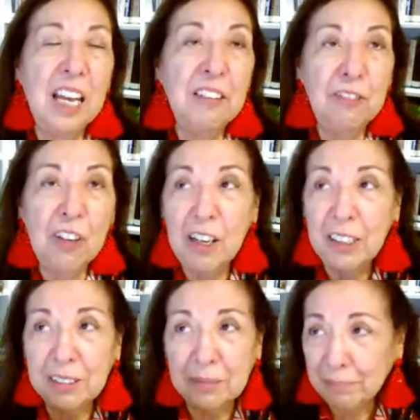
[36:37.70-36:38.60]

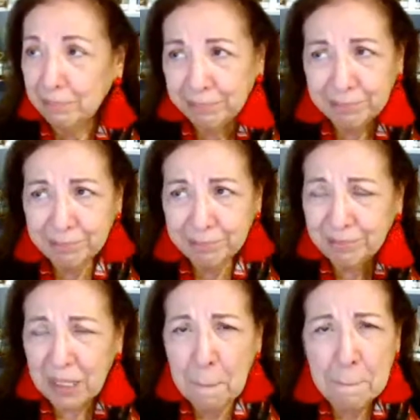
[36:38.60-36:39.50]
lifelong
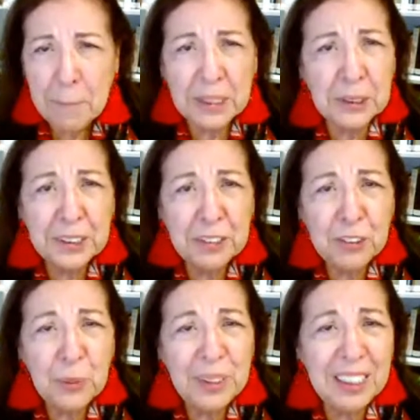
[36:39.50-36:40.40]
mentor,
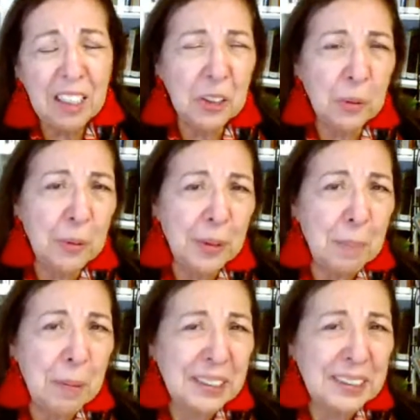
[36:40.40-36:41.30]
if you will, although we
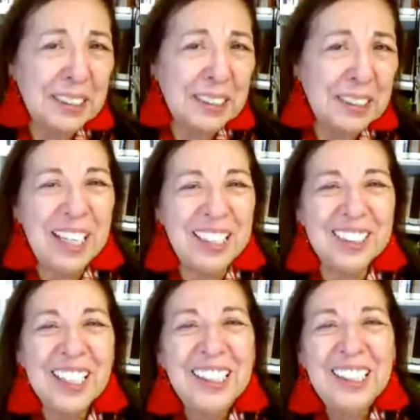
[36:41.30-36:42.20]
were about the same
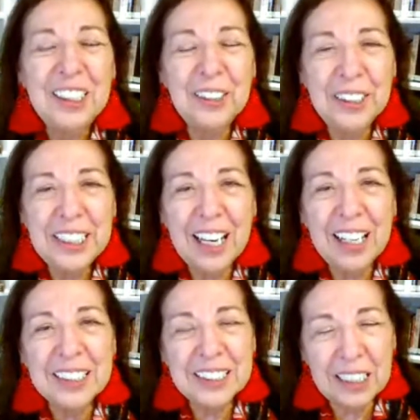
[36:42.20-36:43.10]
age,
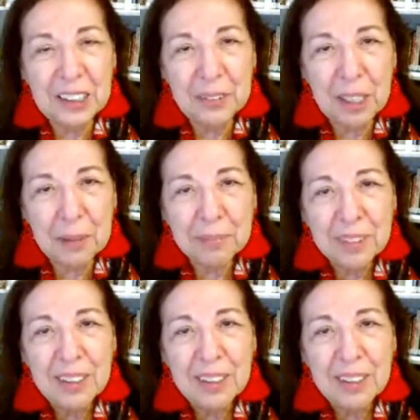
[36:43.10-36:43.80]
Gloria Anzaldúa.